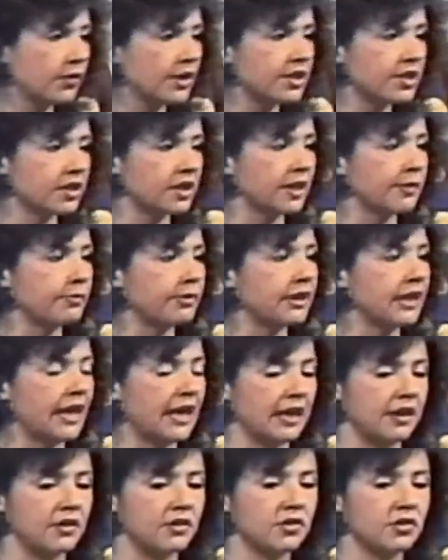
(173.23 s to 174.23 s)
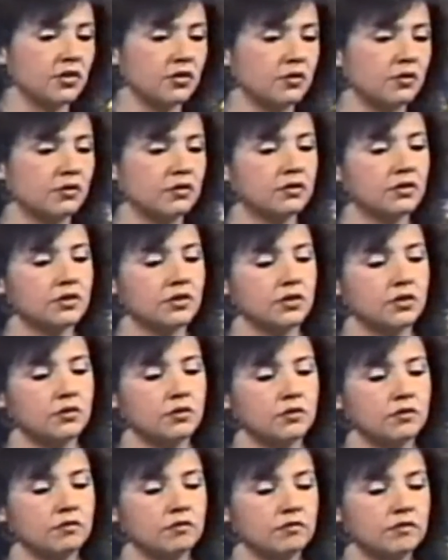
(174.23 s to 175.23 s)
had originally planned to
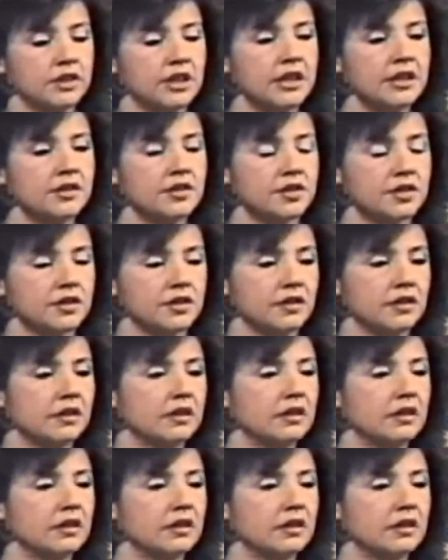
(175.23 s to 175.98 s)
teach